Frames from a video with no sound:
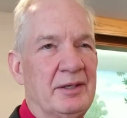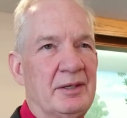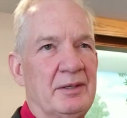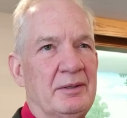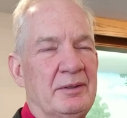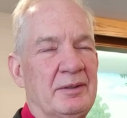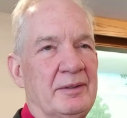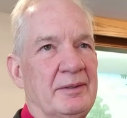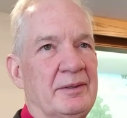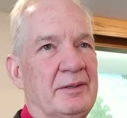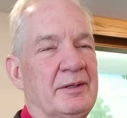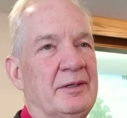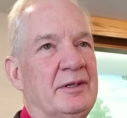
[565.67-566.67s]

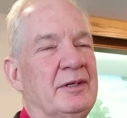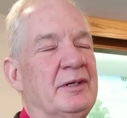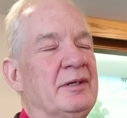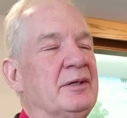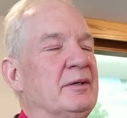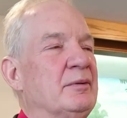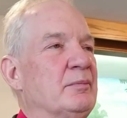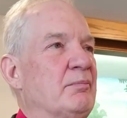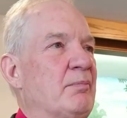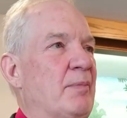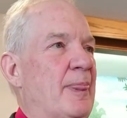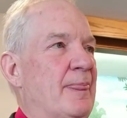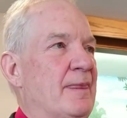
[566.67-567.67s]

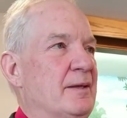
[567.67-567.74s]
(no one is talking)